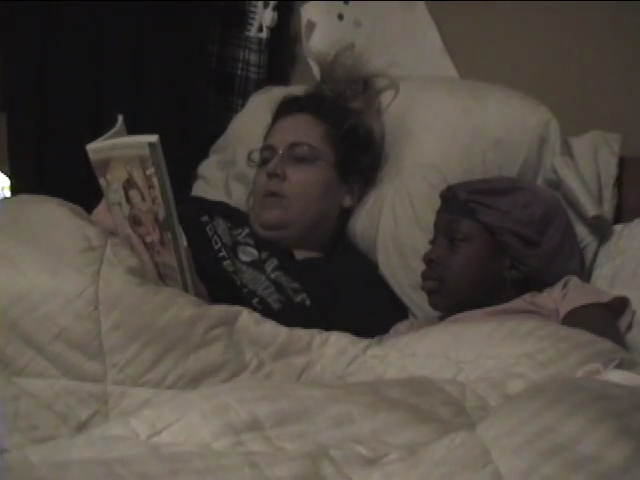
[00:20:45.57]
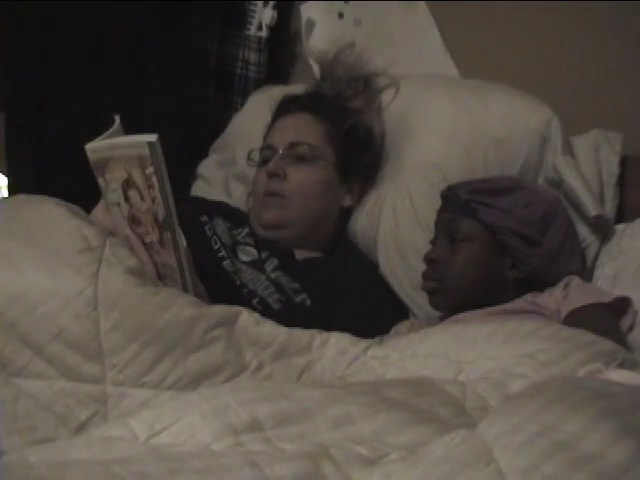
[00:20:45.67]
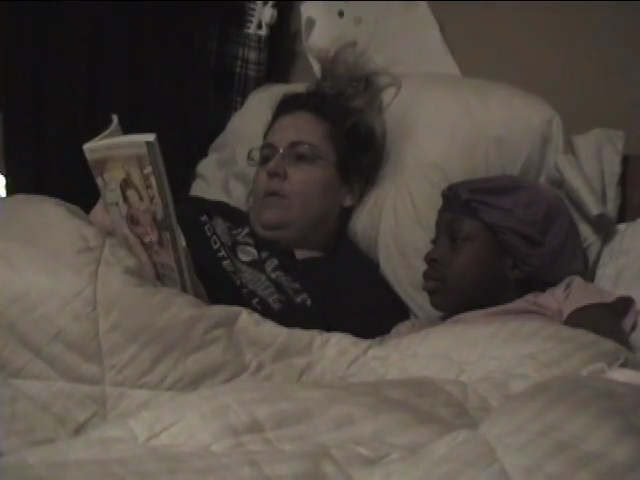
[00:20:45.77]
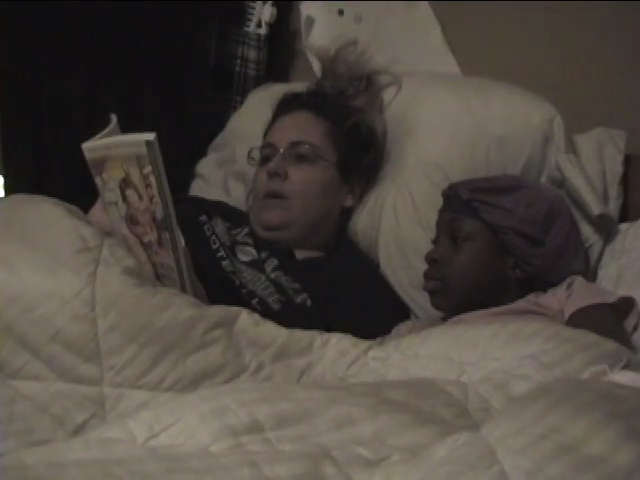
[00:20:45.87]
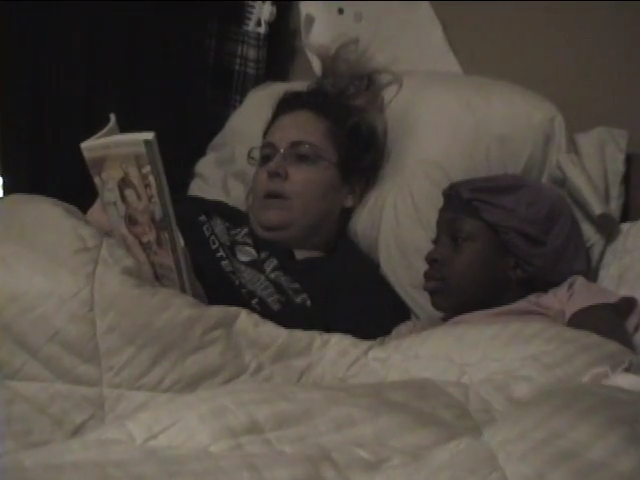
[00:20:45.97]

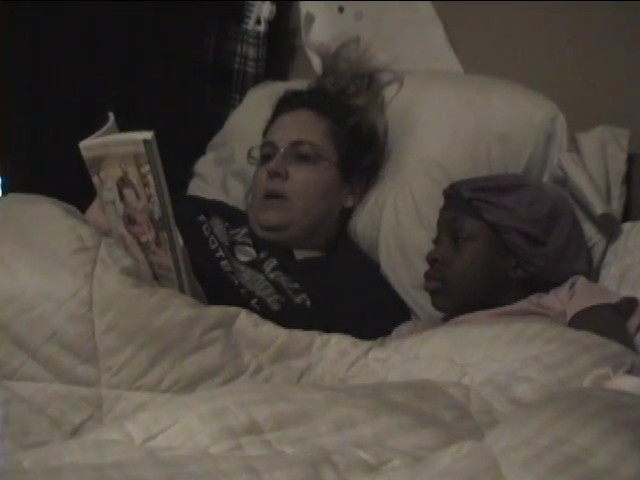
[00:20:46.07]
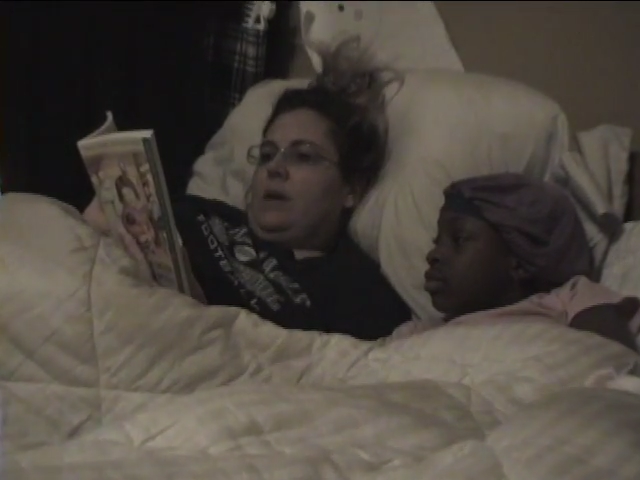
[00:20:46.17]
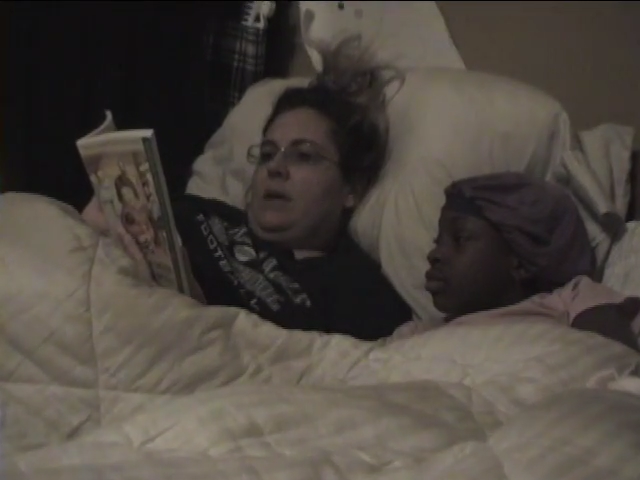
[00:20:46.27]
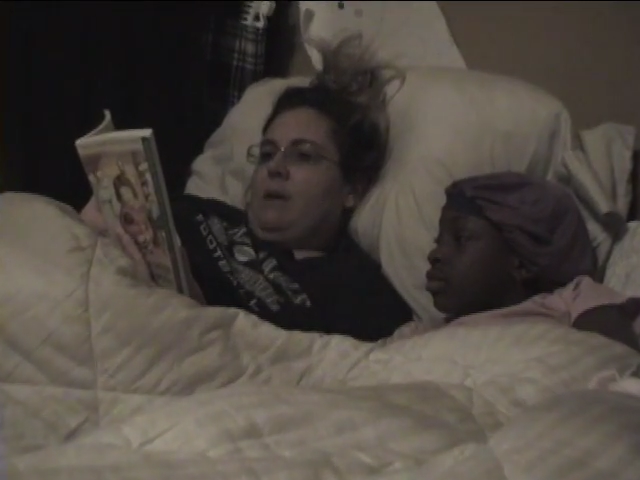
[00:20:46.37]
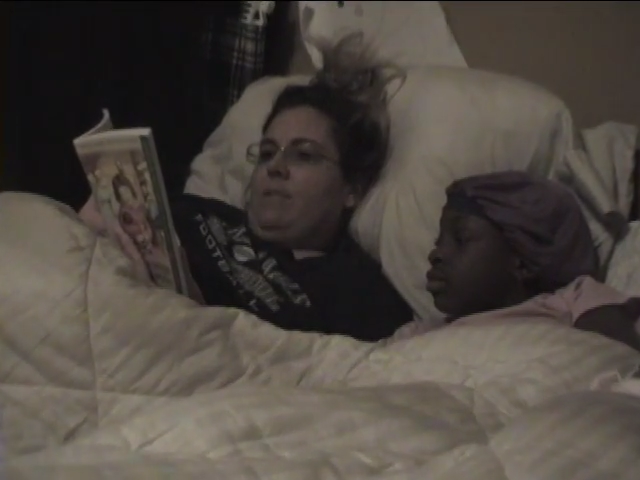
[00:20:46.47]
Laura could
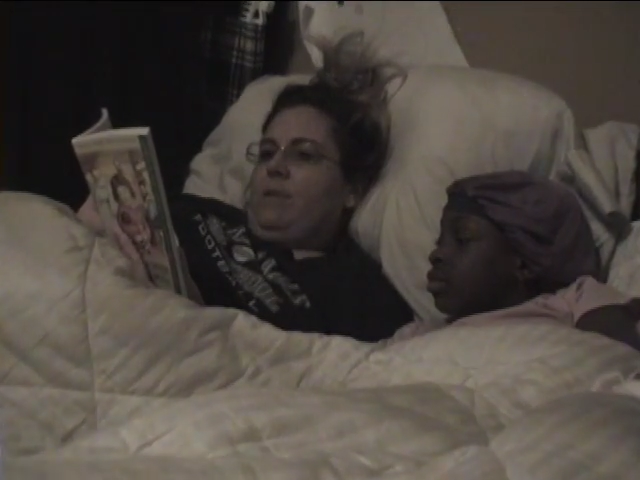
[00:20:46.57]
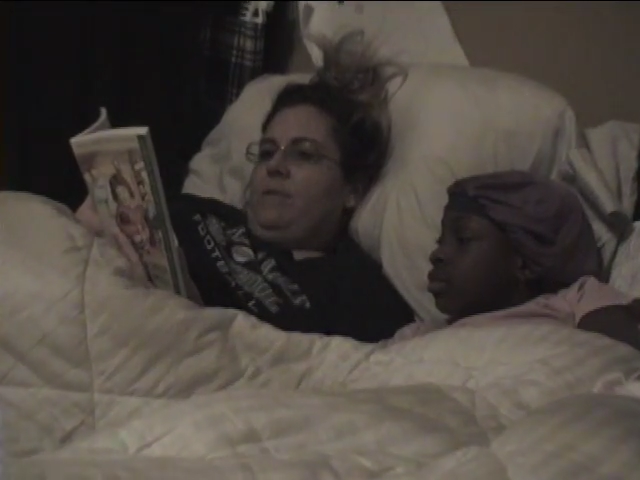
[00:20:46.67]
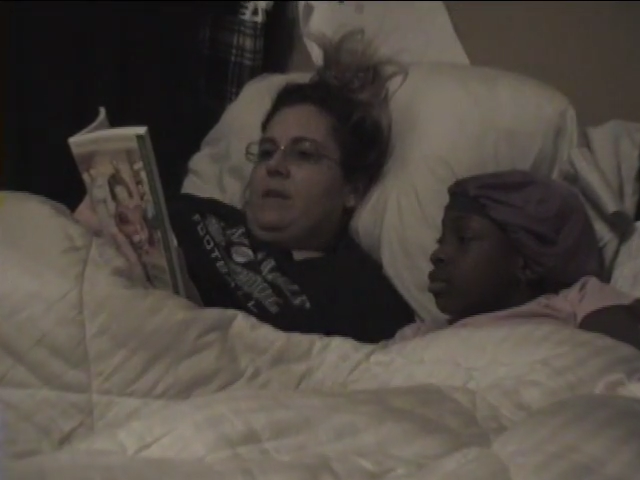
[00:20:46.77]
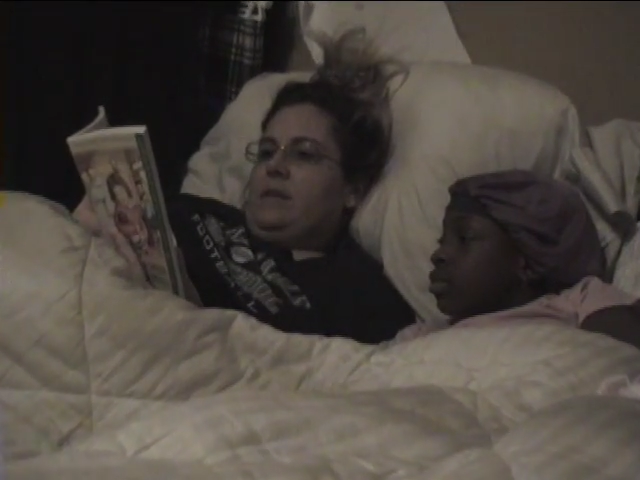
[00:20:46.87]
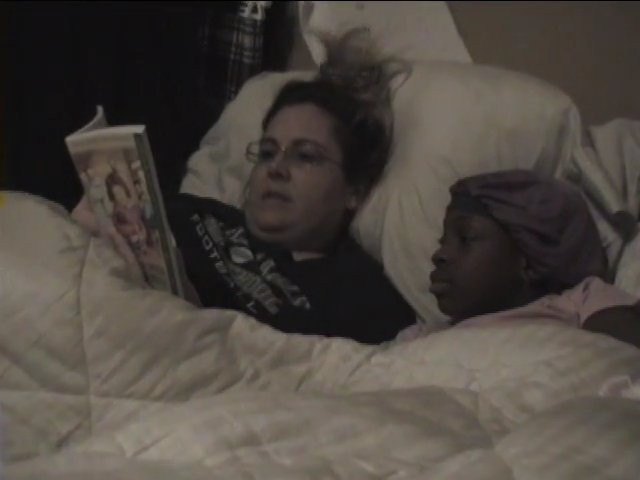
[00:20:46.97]
not keep her
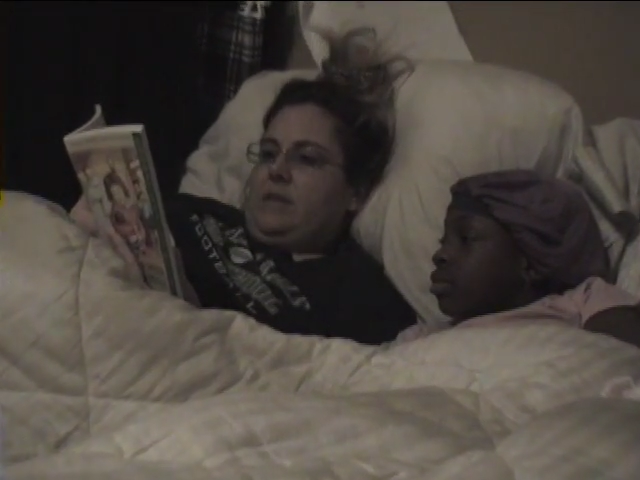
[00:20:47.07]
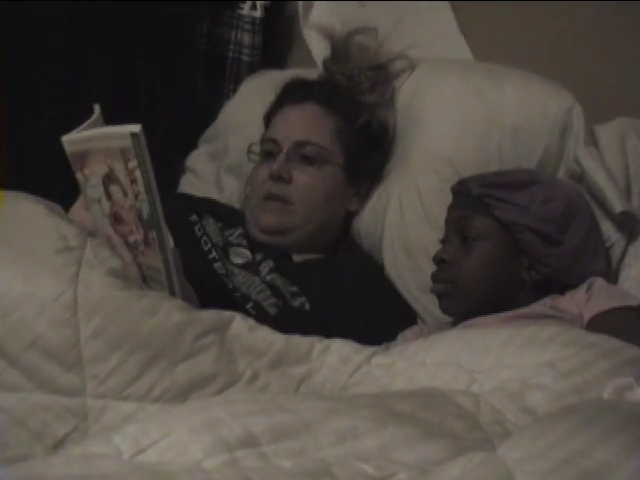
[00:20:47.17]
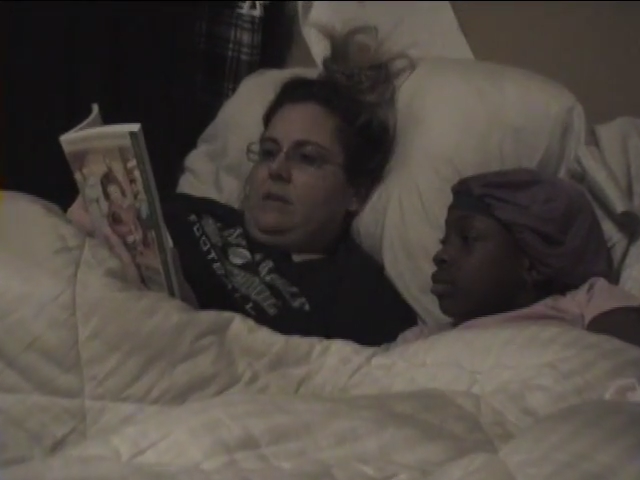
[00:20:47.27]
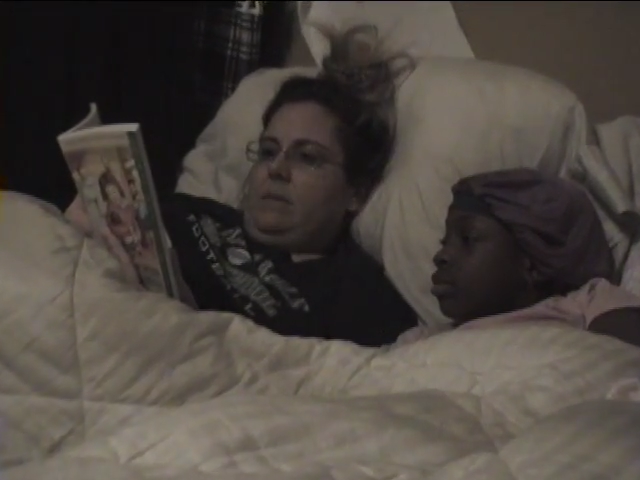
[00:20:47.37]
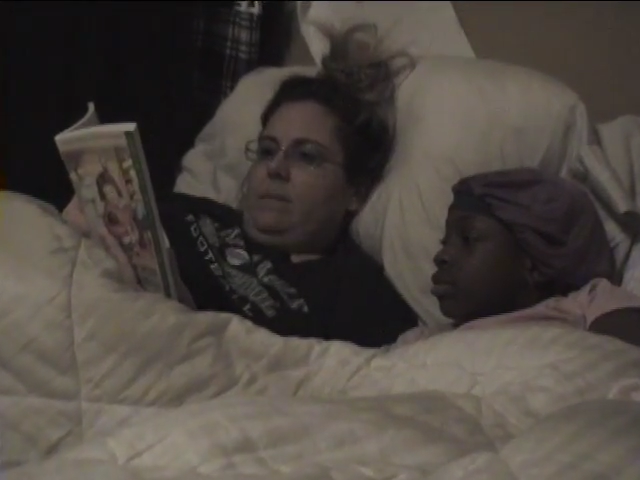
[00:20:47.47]
feet
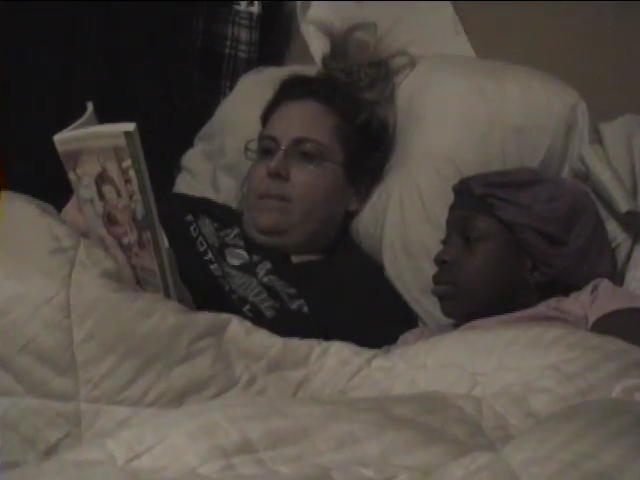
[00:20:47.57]
still.